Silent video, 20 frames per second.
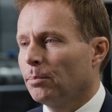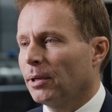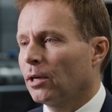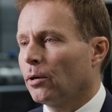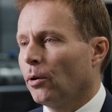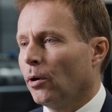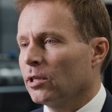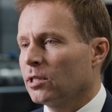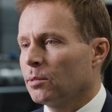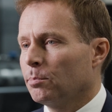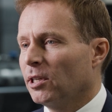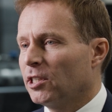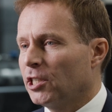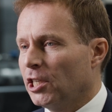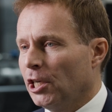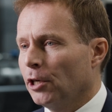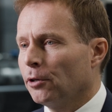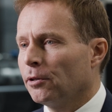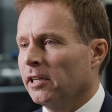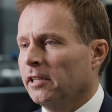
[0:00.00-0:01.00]
because
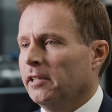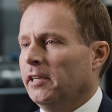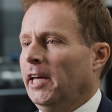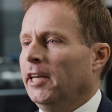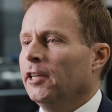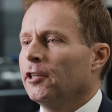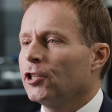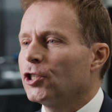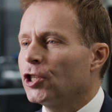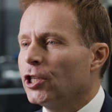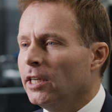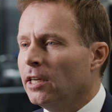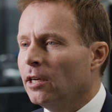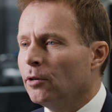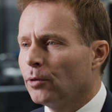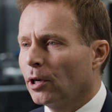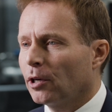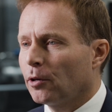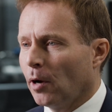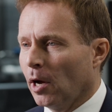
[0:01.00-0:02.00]
material and
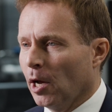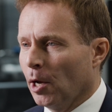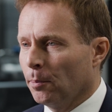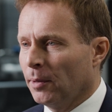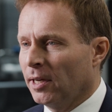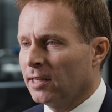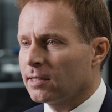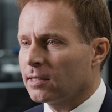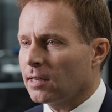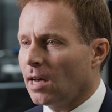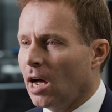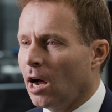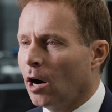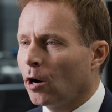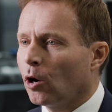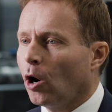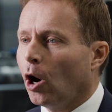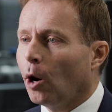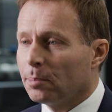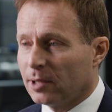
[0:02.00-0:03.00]
energy requirements
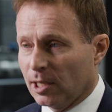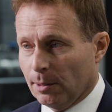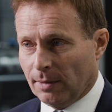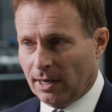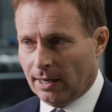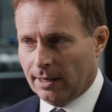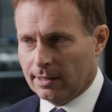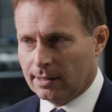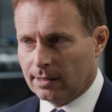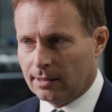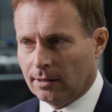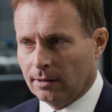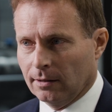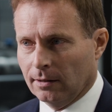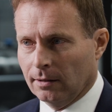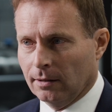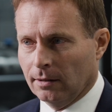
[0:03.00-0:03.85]
are optimized.